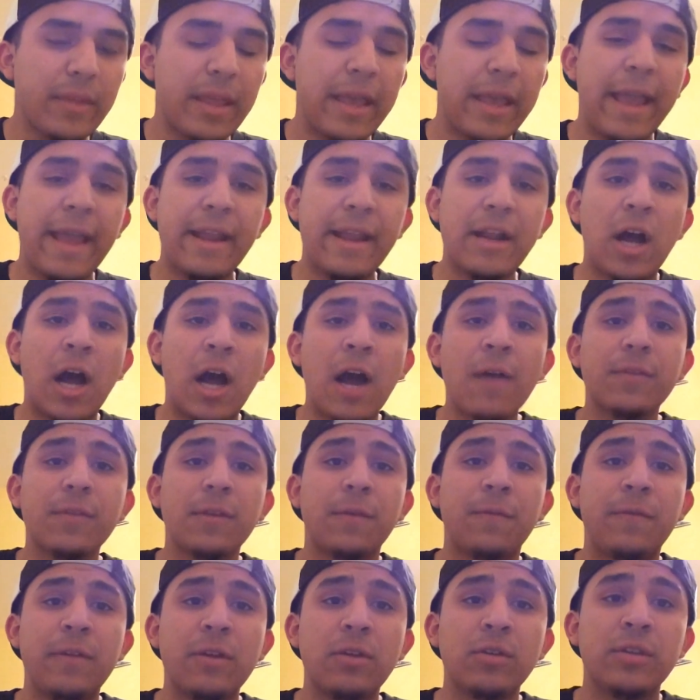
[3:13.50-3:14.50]
And
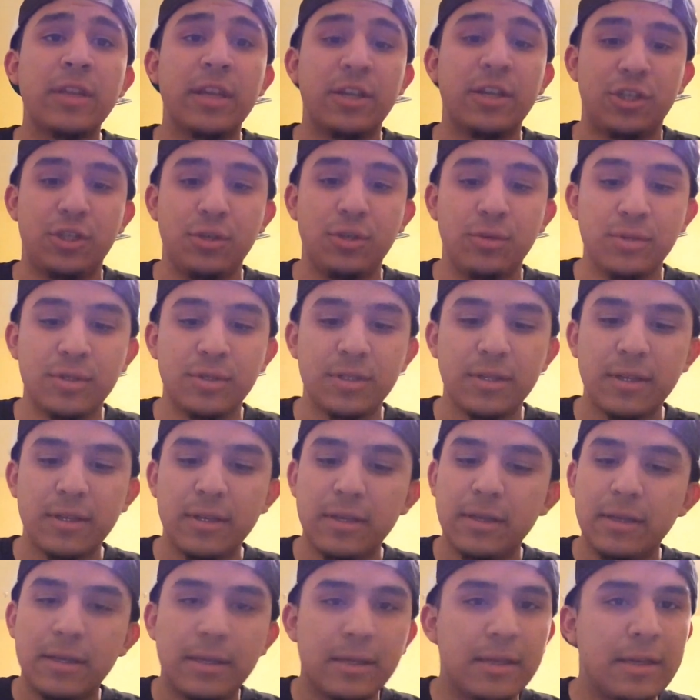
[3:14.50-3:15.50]
off-the-field issues.
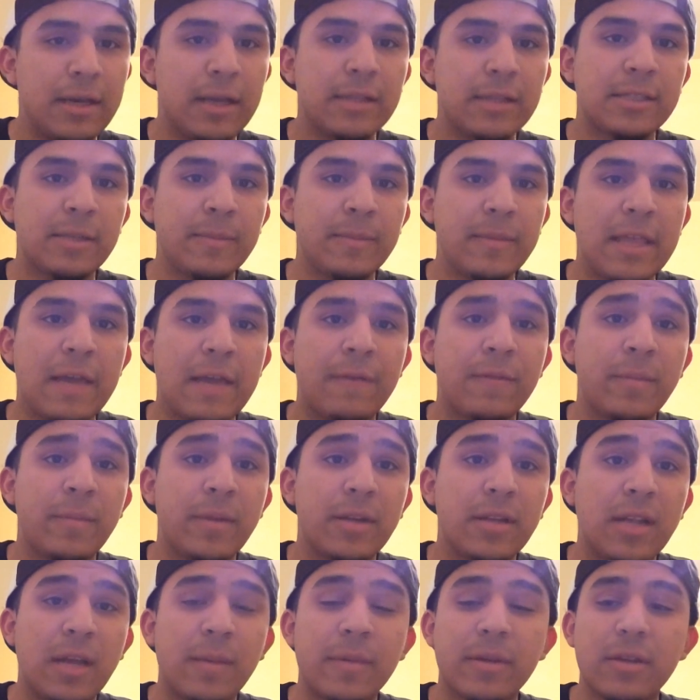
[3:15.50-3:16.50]
He got some of that
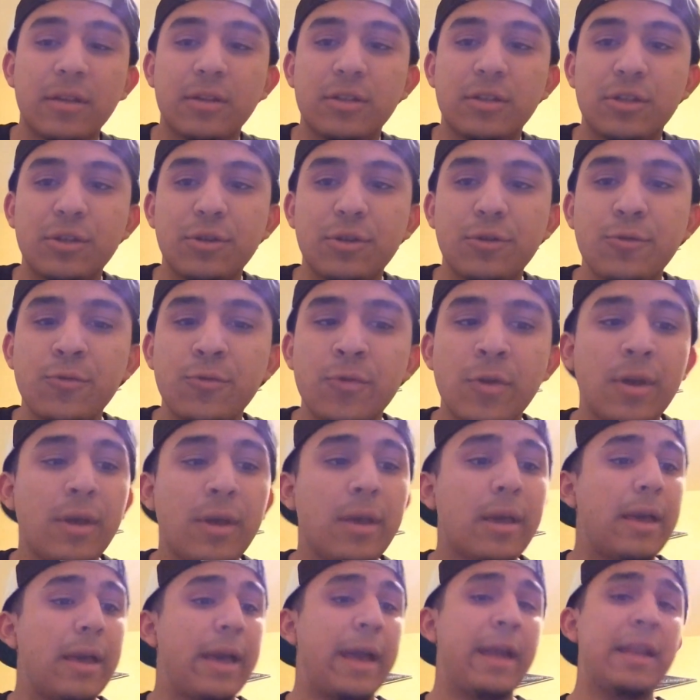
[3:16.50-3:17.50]
from Ndamukong Suh.
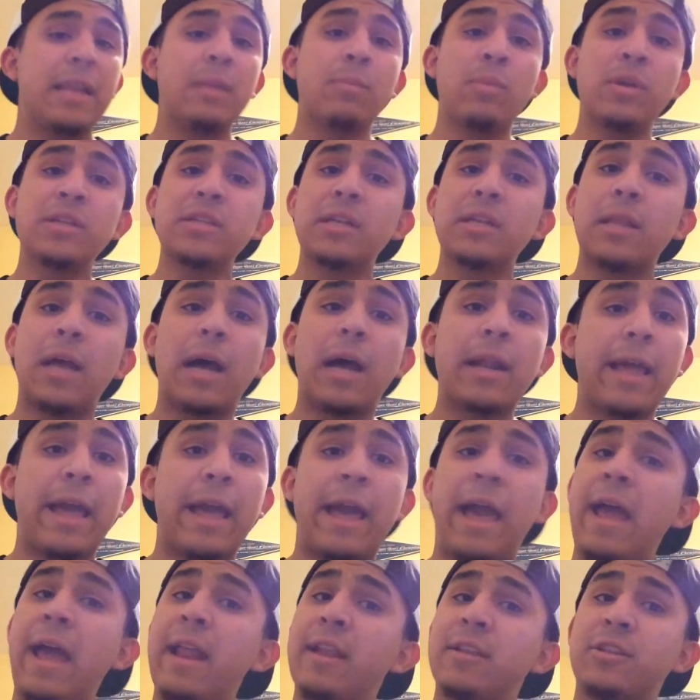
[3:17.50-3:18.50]
And he brings a lot of
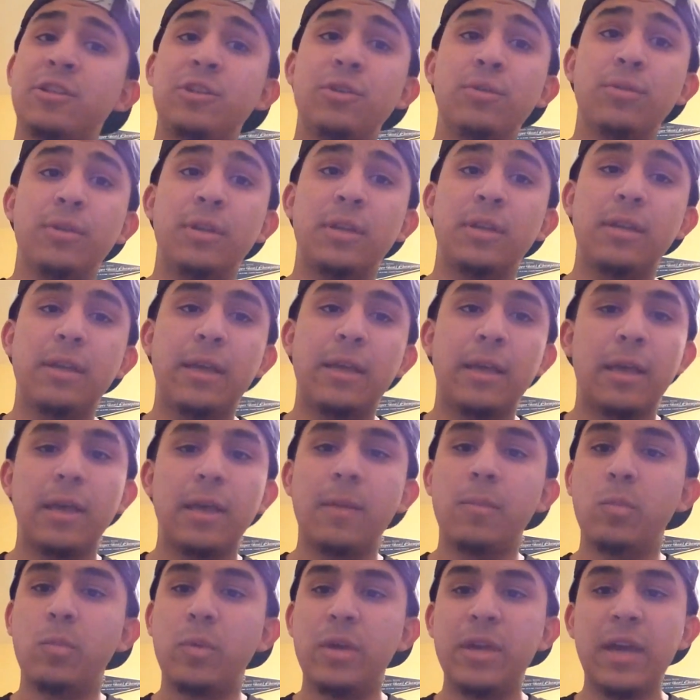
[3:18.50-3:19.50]
attitude.
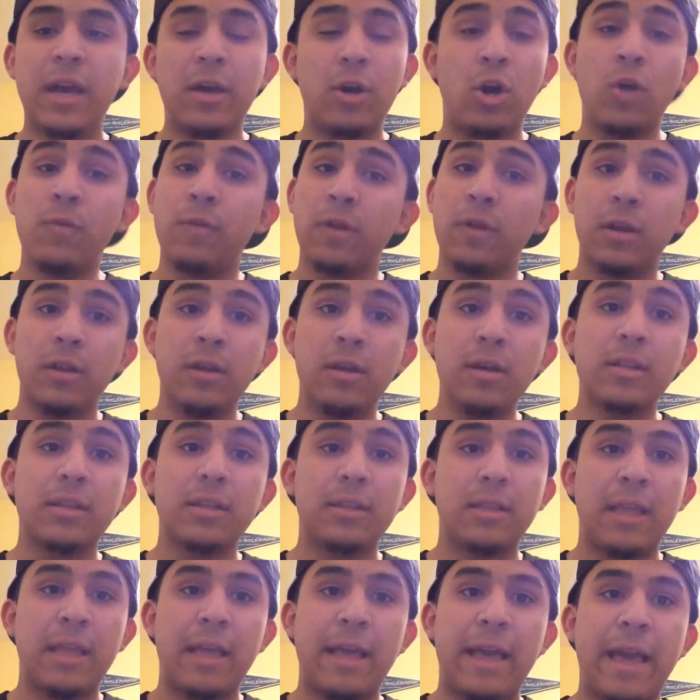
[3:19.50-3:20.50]
And he got
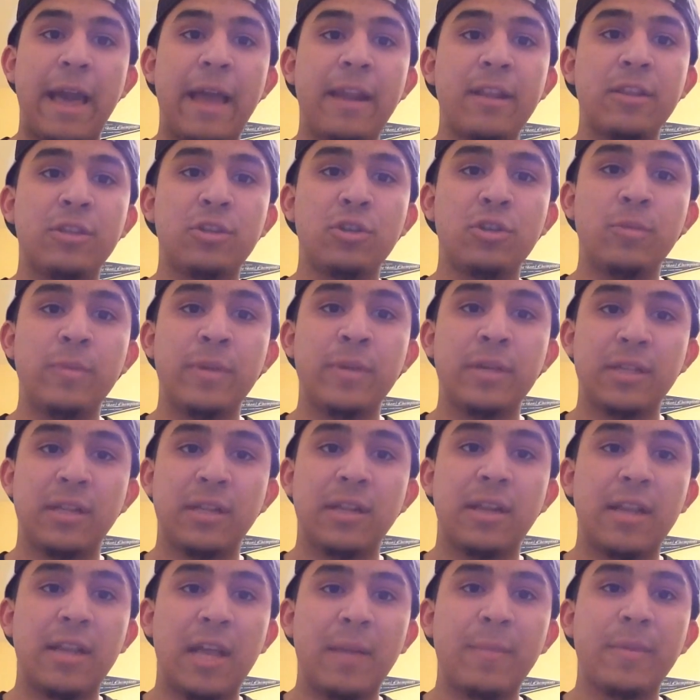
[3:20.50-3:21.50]
overlooked that attitude because of
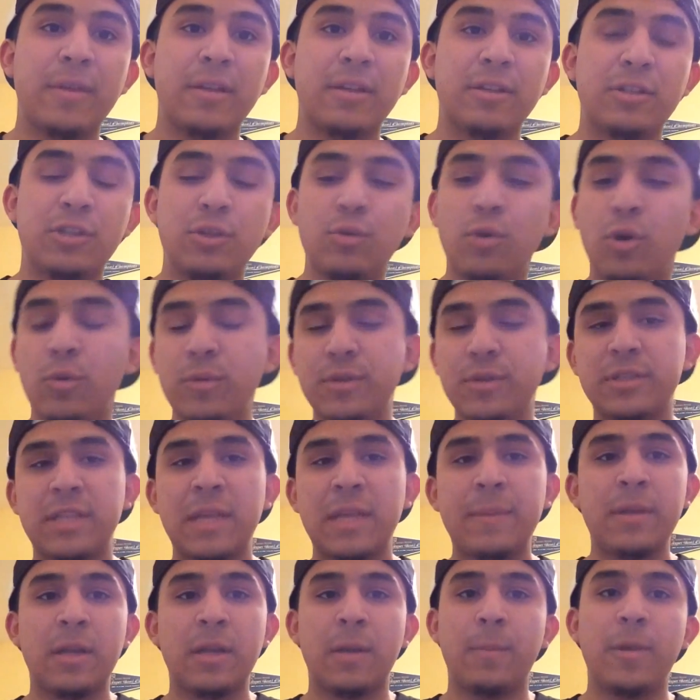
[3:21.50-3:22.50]
Ndamukong Suh always
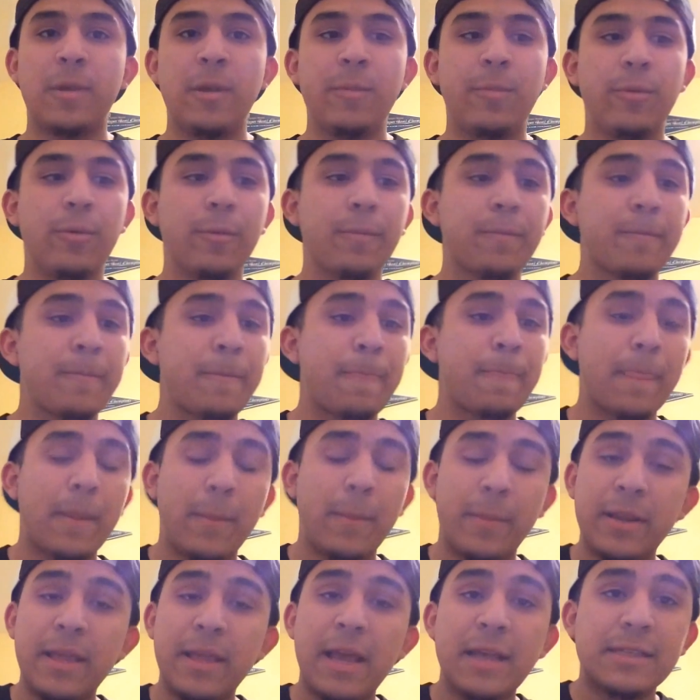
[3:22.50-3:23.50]
stepping on people.
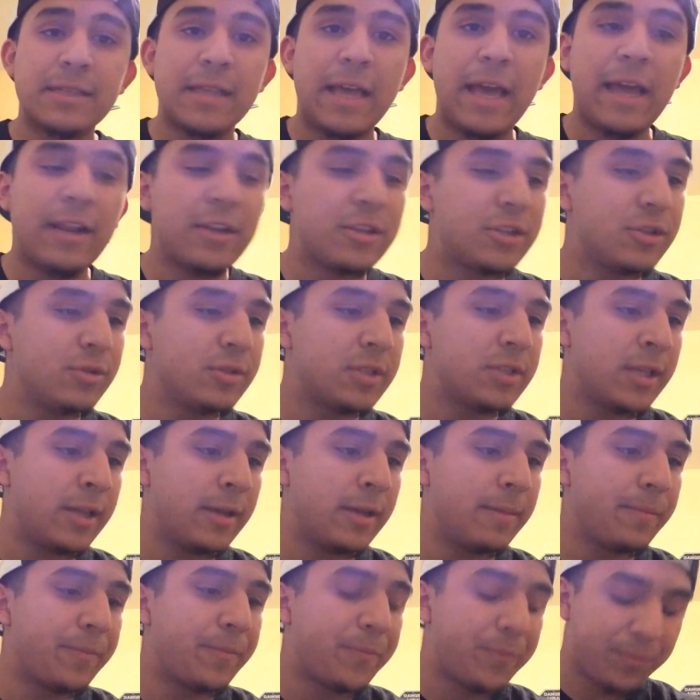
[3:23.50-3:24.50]
But he has an attitude to
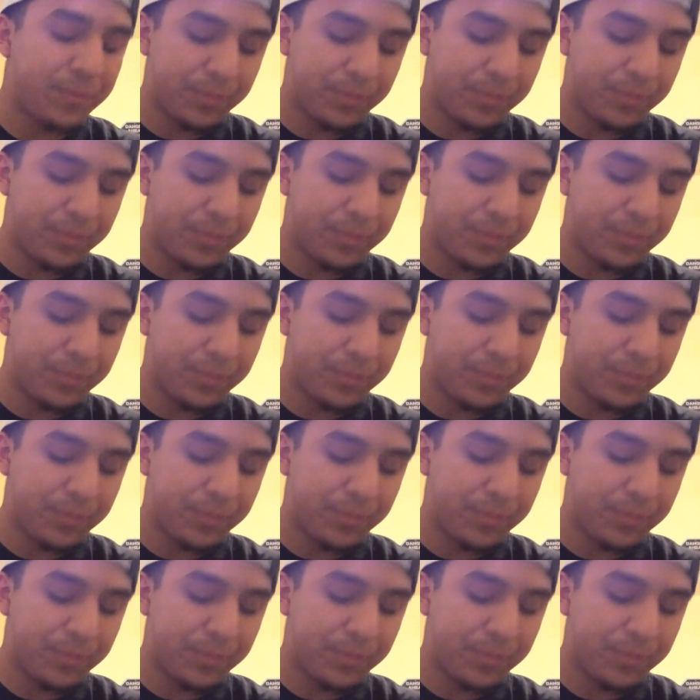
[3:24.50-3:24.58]
him.